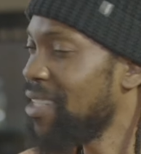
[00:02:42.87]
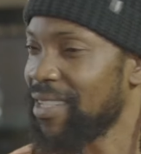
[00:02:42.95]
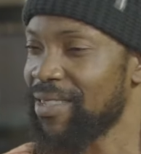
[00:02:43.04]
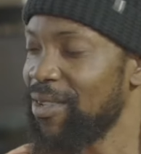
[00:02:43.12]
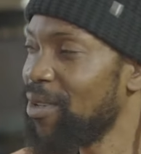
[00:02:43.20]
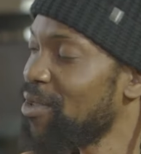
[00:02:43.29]

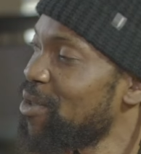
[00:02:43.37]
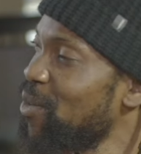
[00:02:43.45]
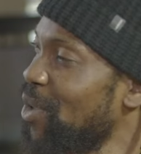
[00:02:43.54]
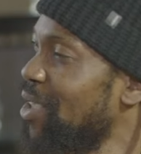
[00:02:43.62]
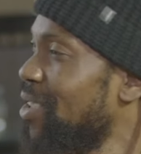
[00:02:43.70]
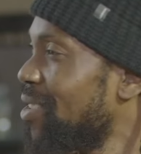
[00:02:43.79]
Just, you know,
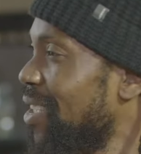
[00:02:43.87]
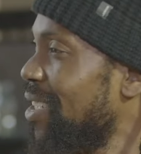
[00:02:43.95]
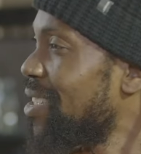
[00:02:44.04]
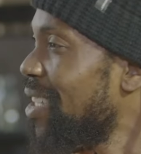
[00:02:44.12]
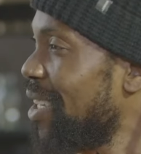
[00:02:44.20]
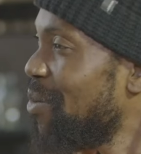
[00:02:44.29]
small little
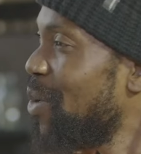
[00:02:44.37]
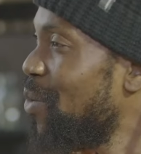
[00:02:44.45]
things. Like,